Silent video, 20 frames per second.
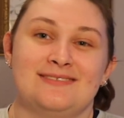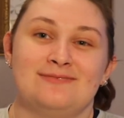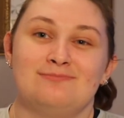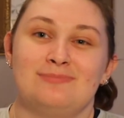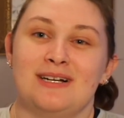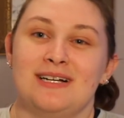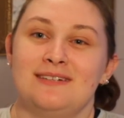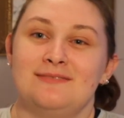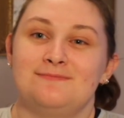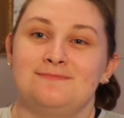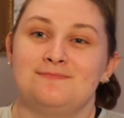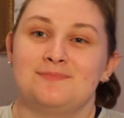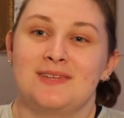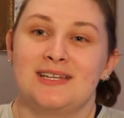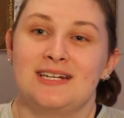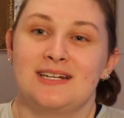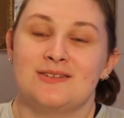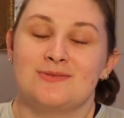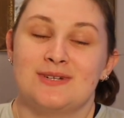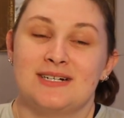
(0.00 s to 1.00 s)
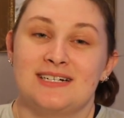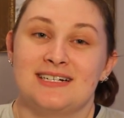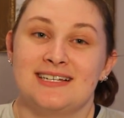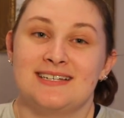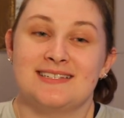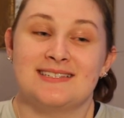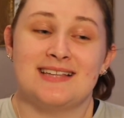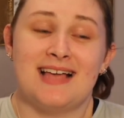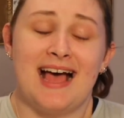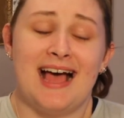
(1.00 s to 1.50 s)
But it is what it
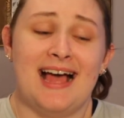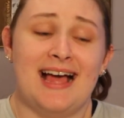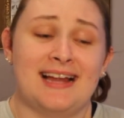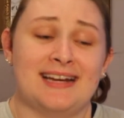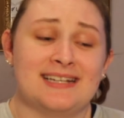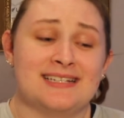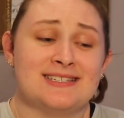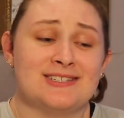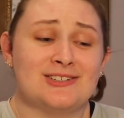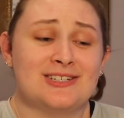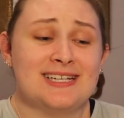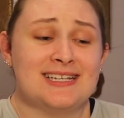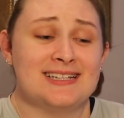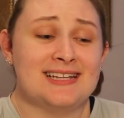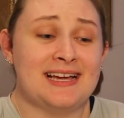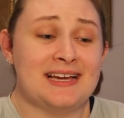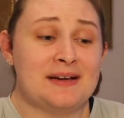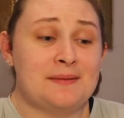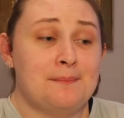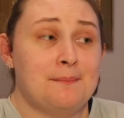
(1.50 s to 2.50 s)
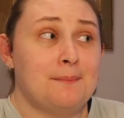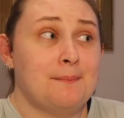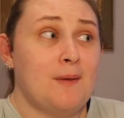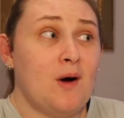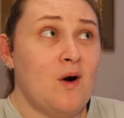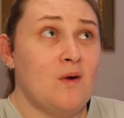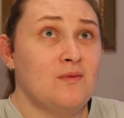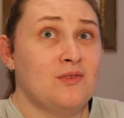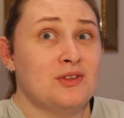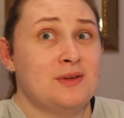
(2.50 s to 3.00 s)
is, and it's looking like
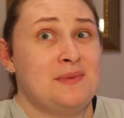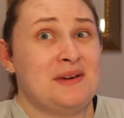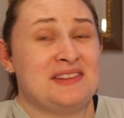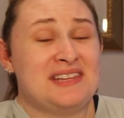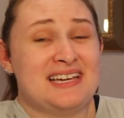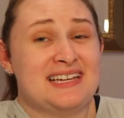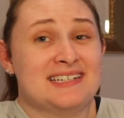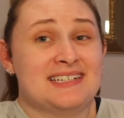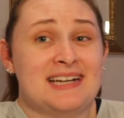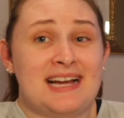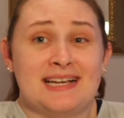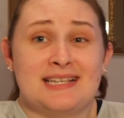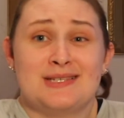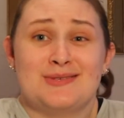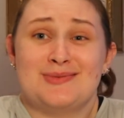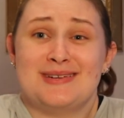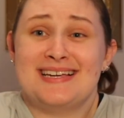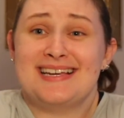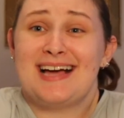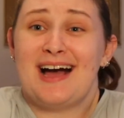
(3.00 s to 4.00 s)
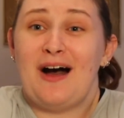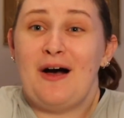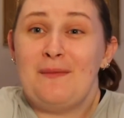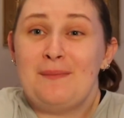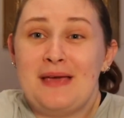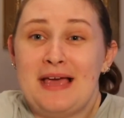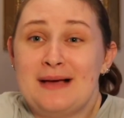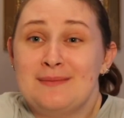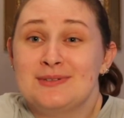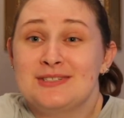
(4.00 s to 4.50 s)
hopefully by the end of next week I'll
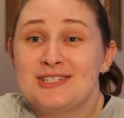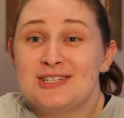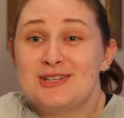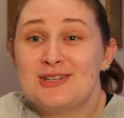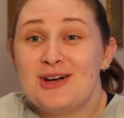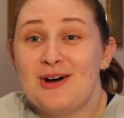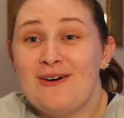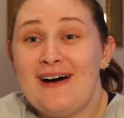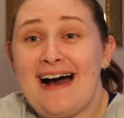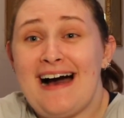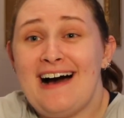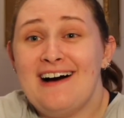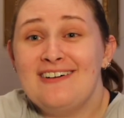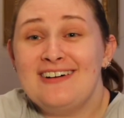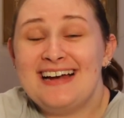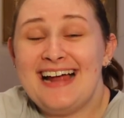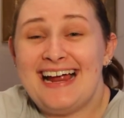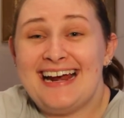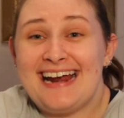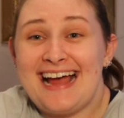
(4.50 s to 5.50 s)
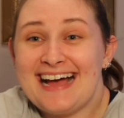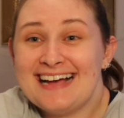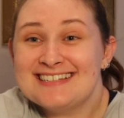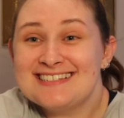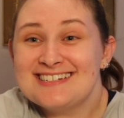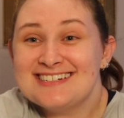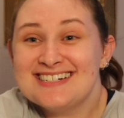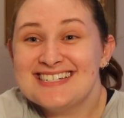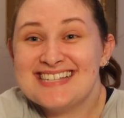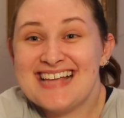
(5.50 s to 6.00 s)
be able to go out and
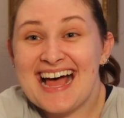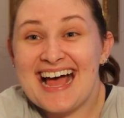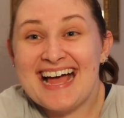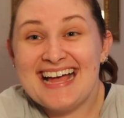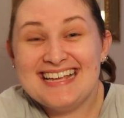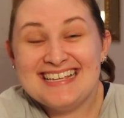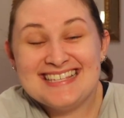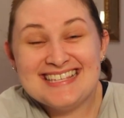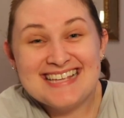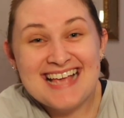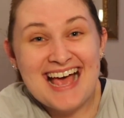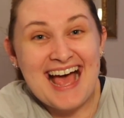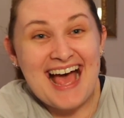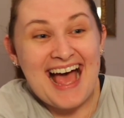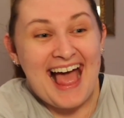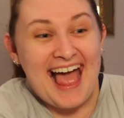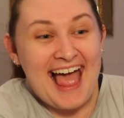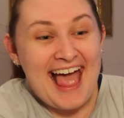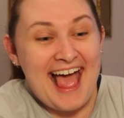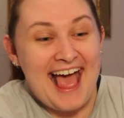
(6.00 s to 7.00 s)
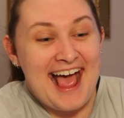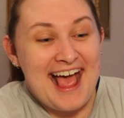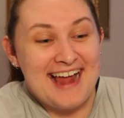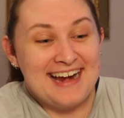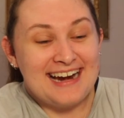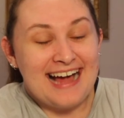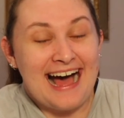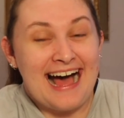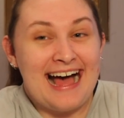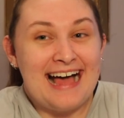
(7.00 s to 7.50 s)
exercise,
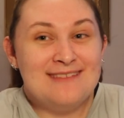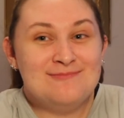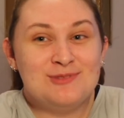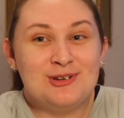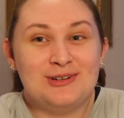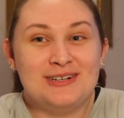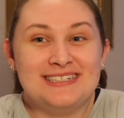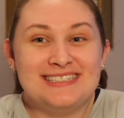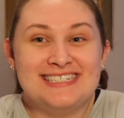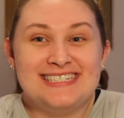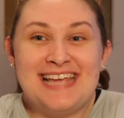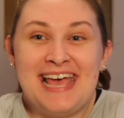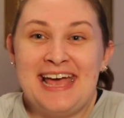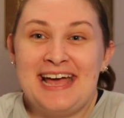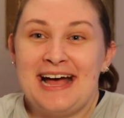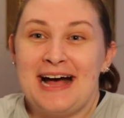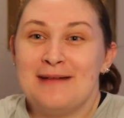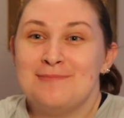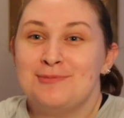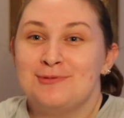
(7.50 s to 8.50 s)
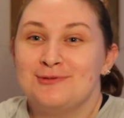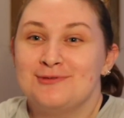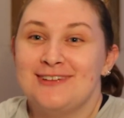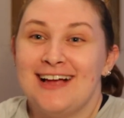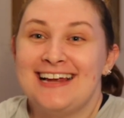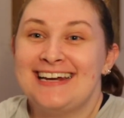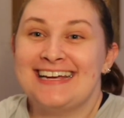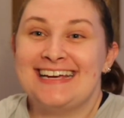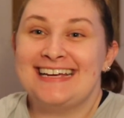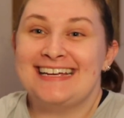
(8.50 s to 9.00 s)
and I'm going to take up
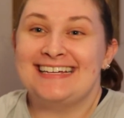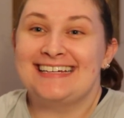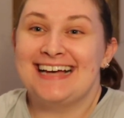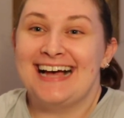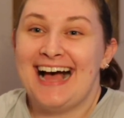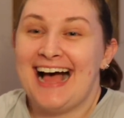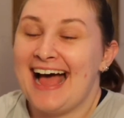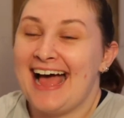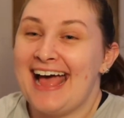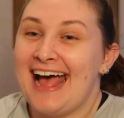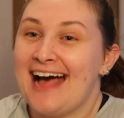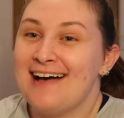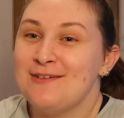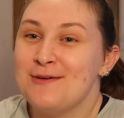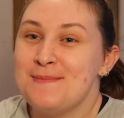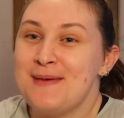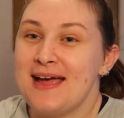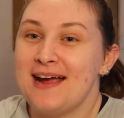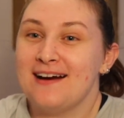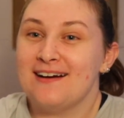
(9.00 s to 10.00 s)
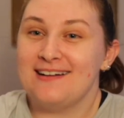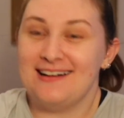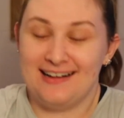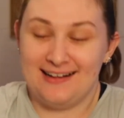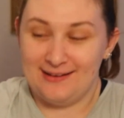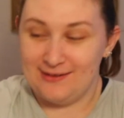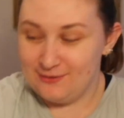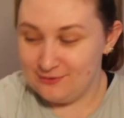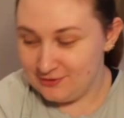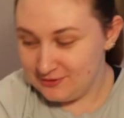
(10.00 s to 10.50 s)
running. I have a pair
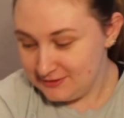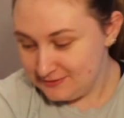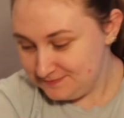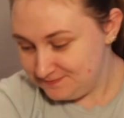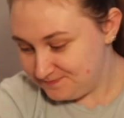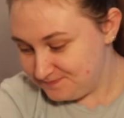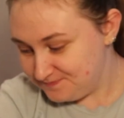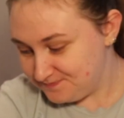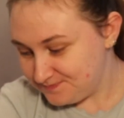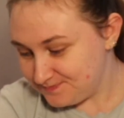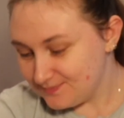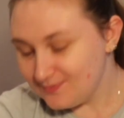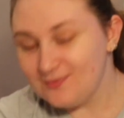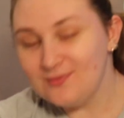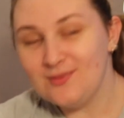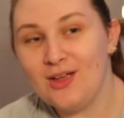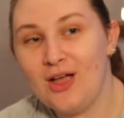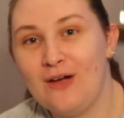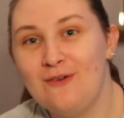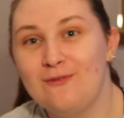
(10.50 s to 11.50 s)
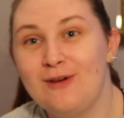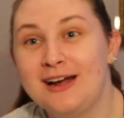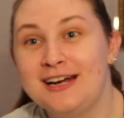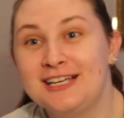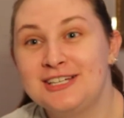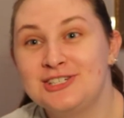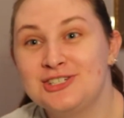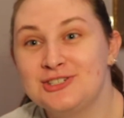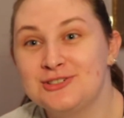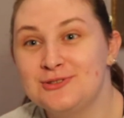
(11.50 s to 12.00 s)
of
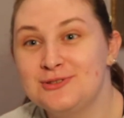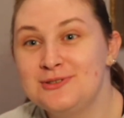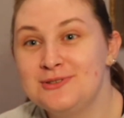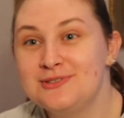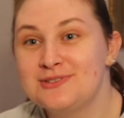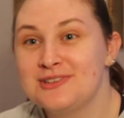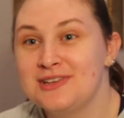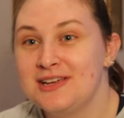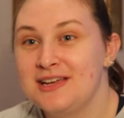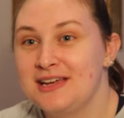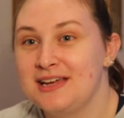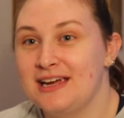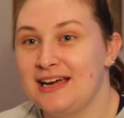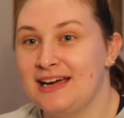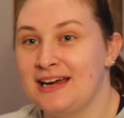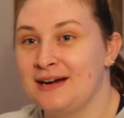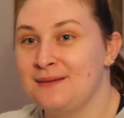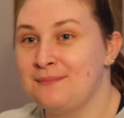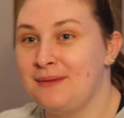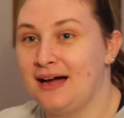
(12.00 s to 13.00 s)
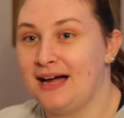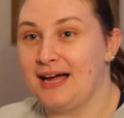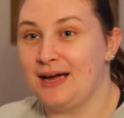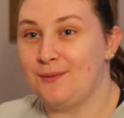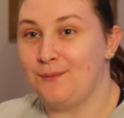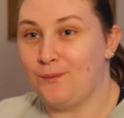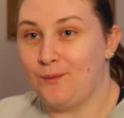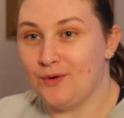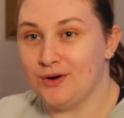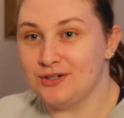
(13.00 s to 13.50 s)
running shoes in my
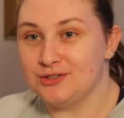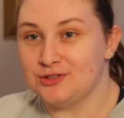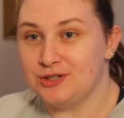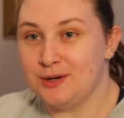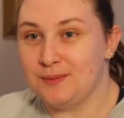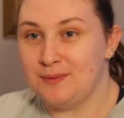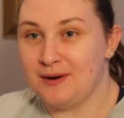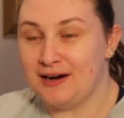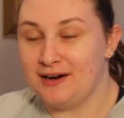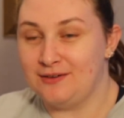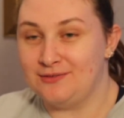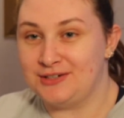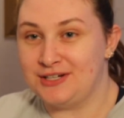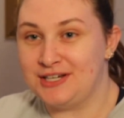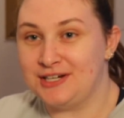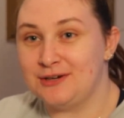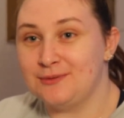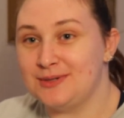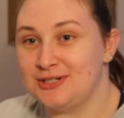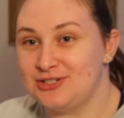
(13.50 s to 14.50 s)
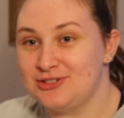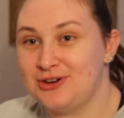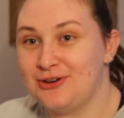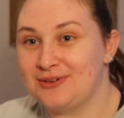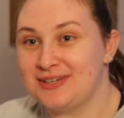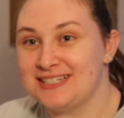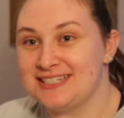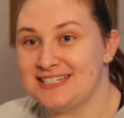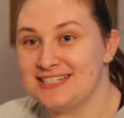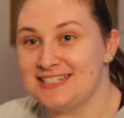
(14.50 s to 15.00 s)
wardrobe right over here, which you
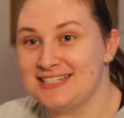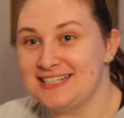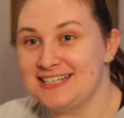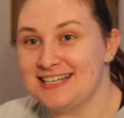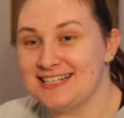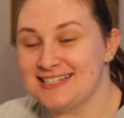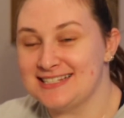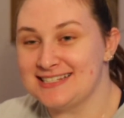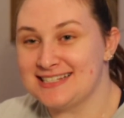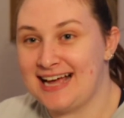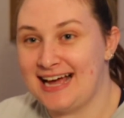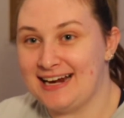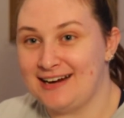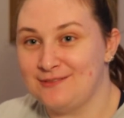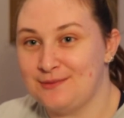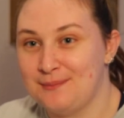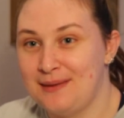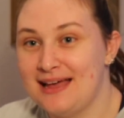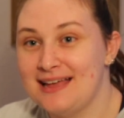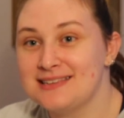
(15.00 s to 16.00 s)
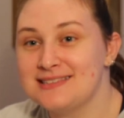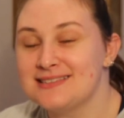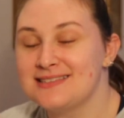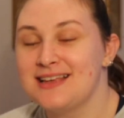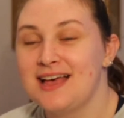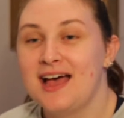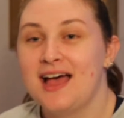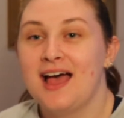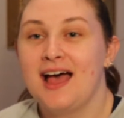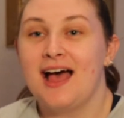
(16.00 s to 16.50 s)
don't get to see because it's kind of a mess,
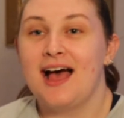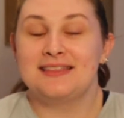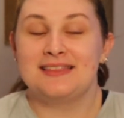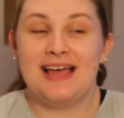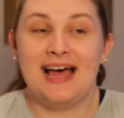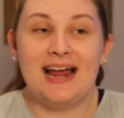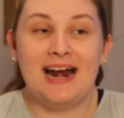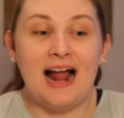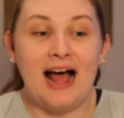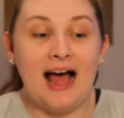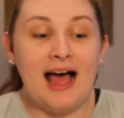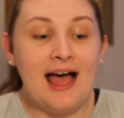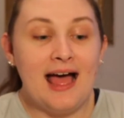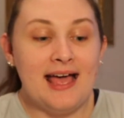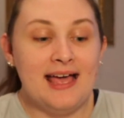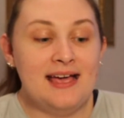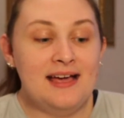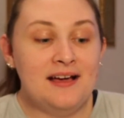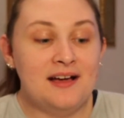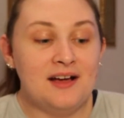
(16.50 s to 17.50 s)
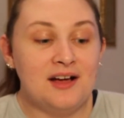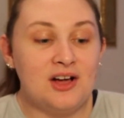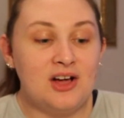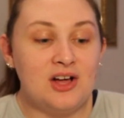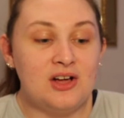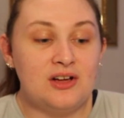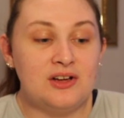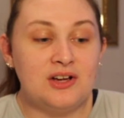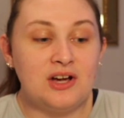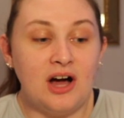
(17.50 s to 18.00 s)
that I
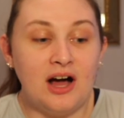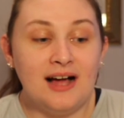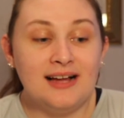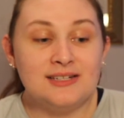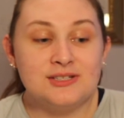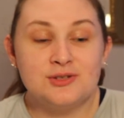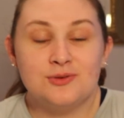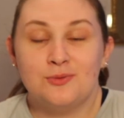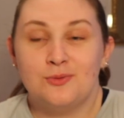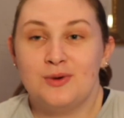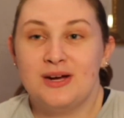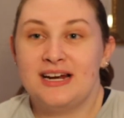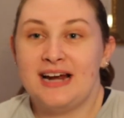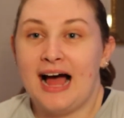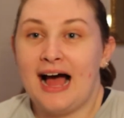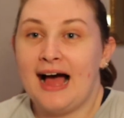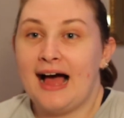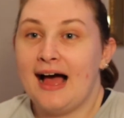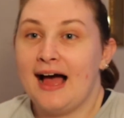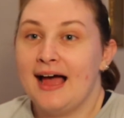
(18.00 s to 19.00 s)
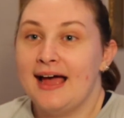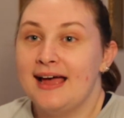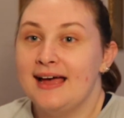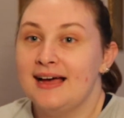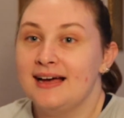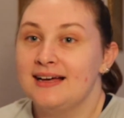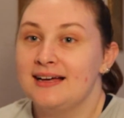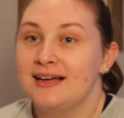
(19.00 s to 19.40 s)
got when I